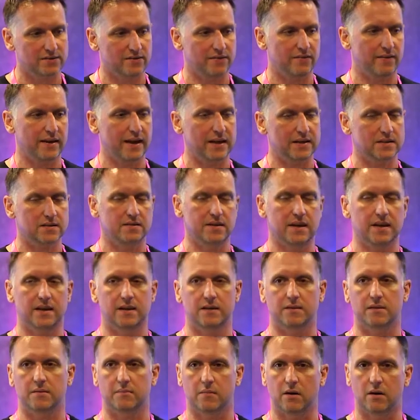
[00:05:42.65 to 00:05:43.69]
affect
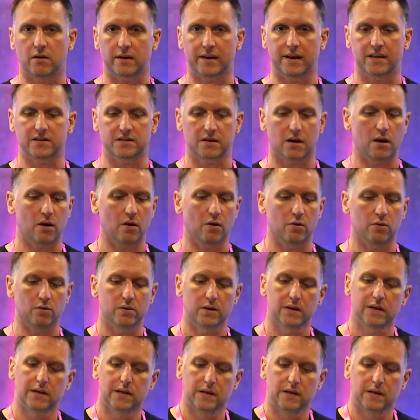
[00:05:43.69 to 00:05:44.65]
the market as a whole.